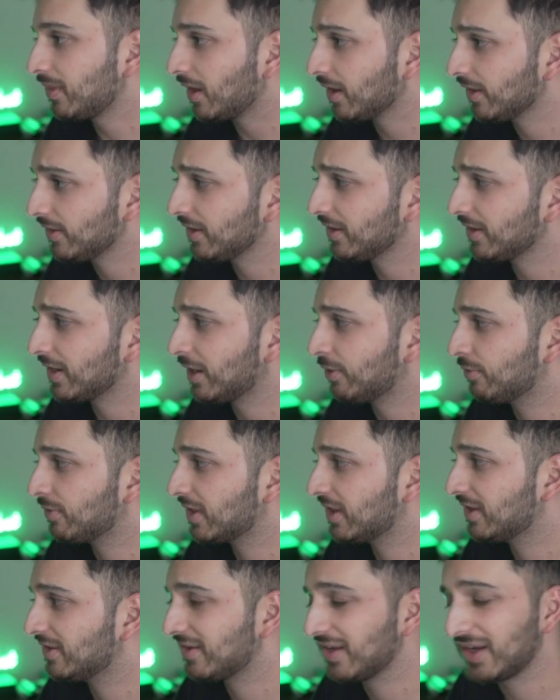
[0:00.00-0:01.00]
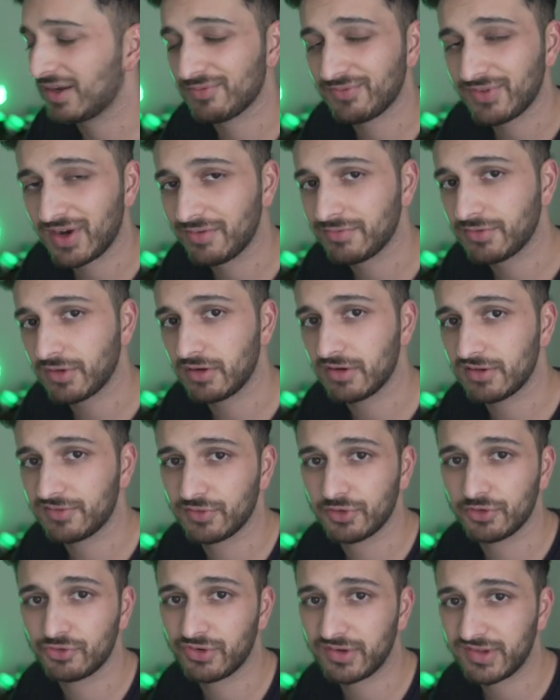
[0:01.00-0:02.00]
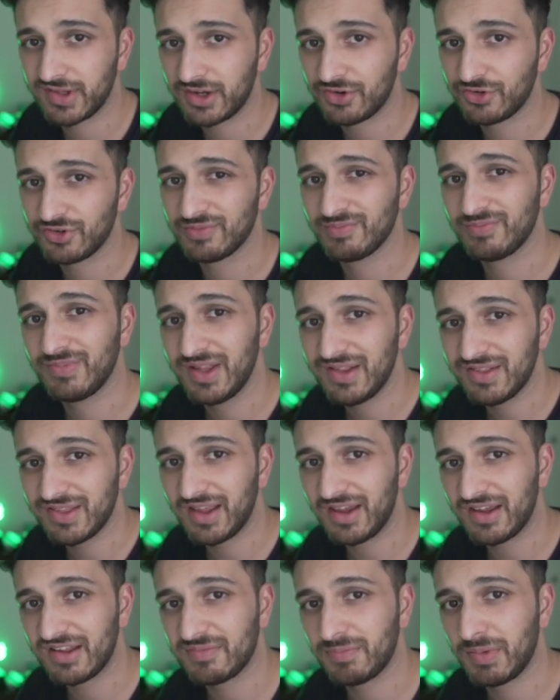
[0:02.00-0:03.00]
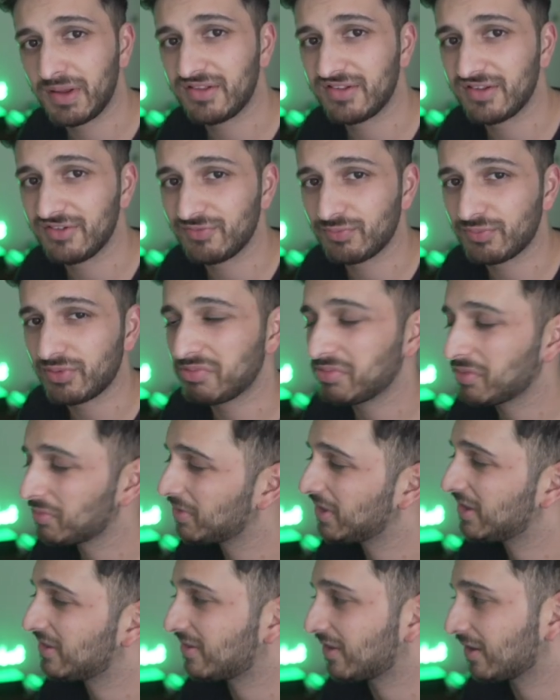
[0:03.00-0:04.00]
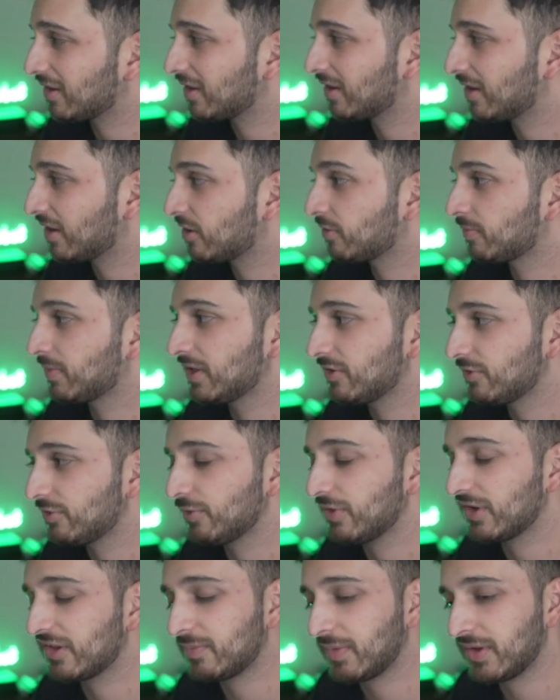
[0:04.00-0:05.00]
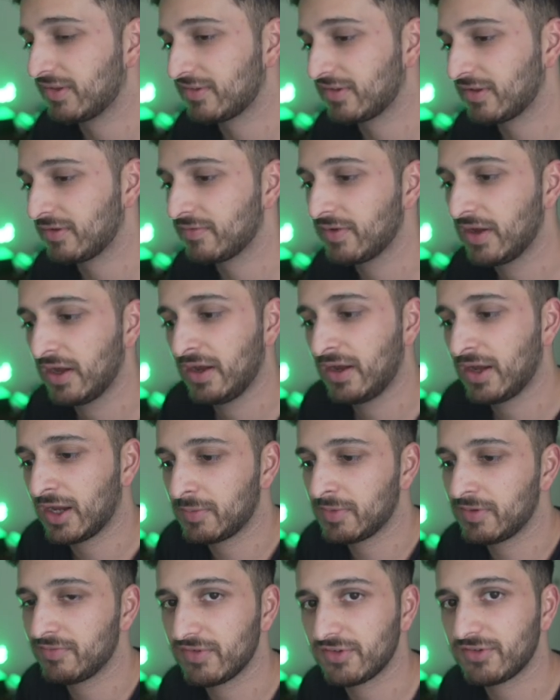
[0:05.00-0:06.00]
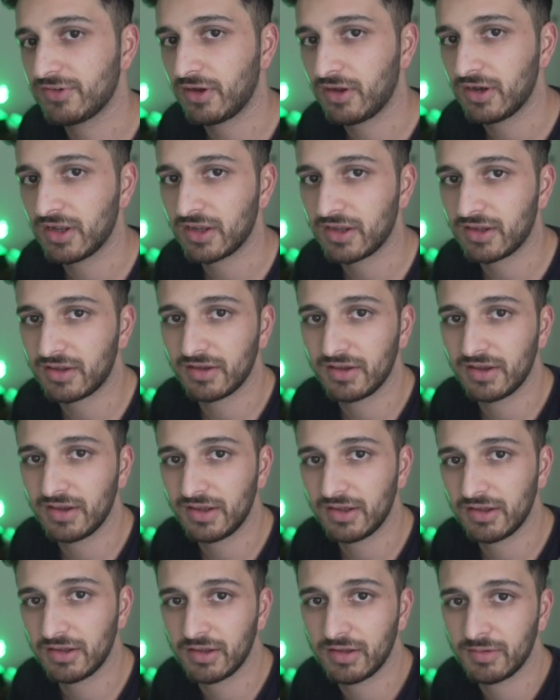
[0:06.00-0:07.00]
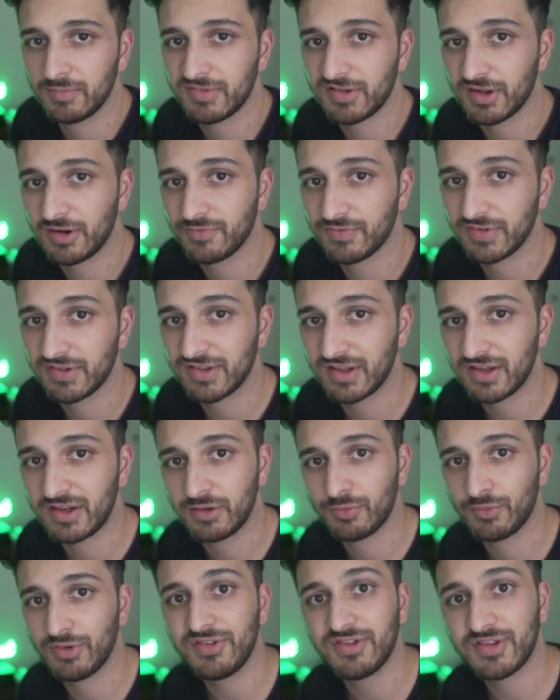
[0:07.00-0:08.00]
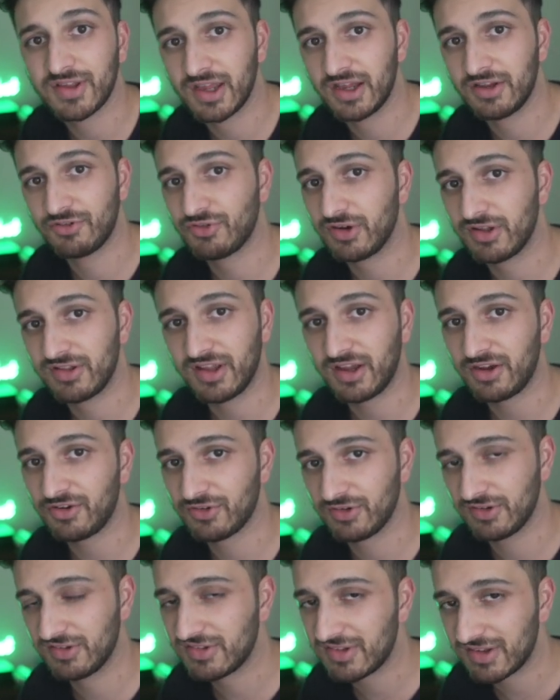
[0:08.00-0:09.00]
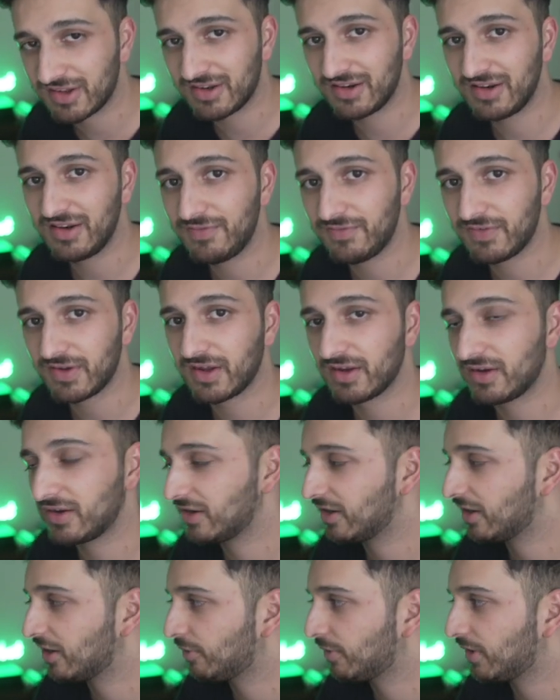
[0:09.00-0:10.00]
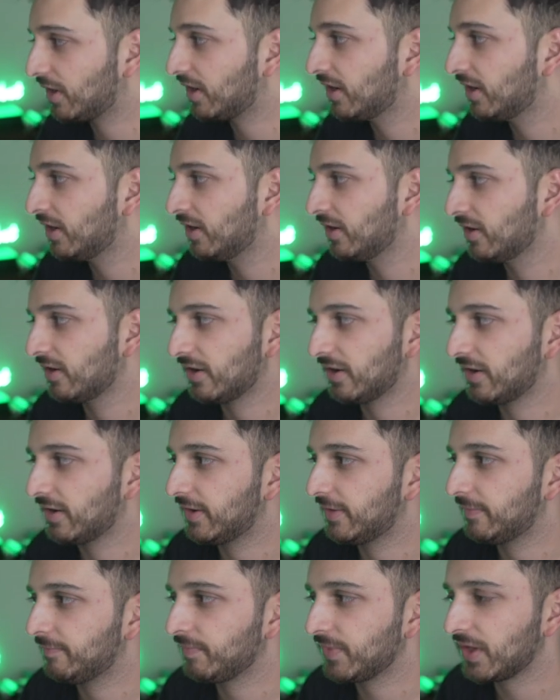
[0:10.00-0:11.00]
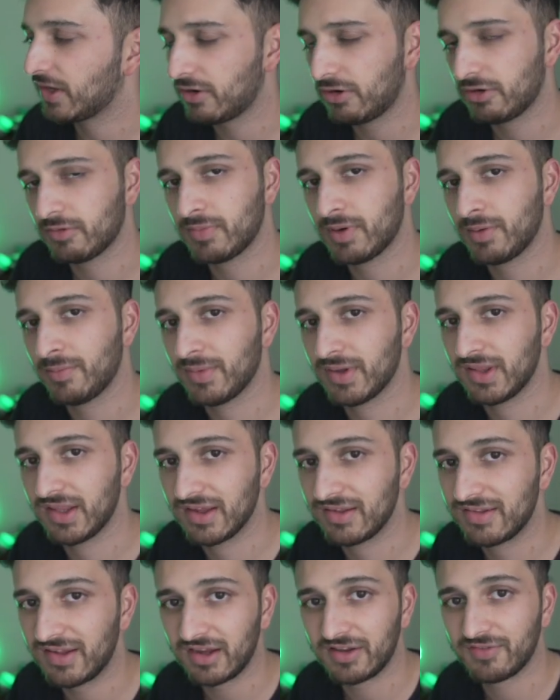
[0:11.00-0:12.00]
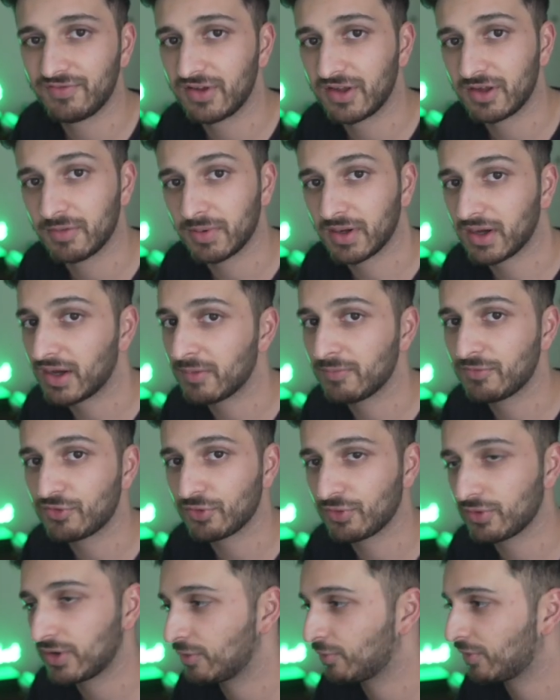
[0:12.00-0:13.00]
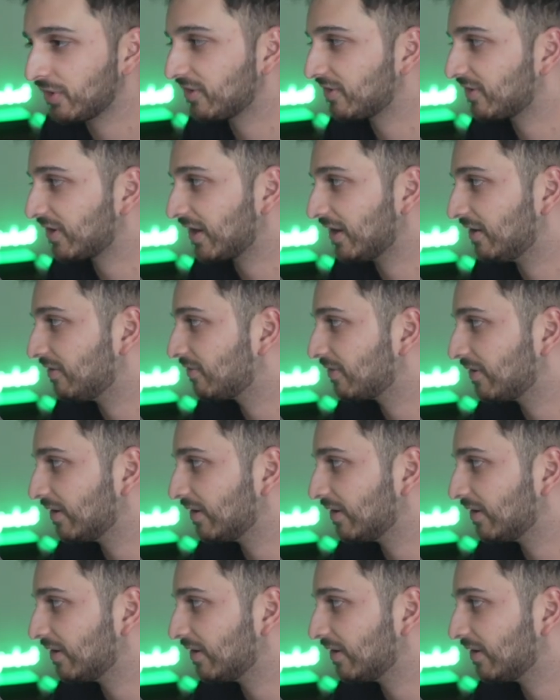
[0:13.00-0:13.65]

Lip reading: think nowadays, yeah, $5 for a transaction, is that expensive? Probably still a little bit too expensive. I mean, Vitalik himself has said he wants to get transactions significantly lower. I can't remember the exact figure, but I'm sure he wants to get